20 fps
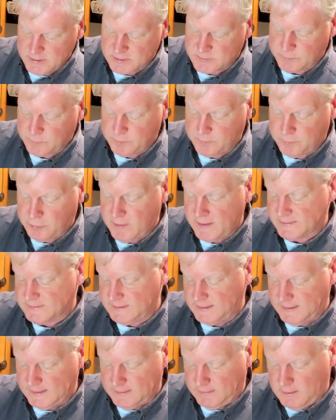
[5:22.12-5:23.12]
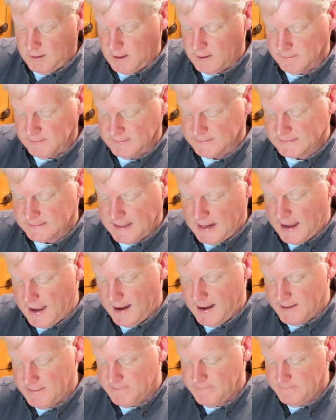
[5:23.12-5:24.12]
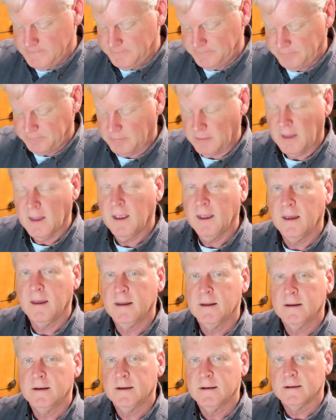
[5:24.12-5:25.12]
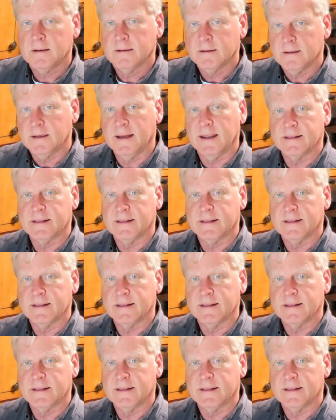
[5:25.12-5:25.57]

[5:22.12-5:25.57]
just pressing it along the side to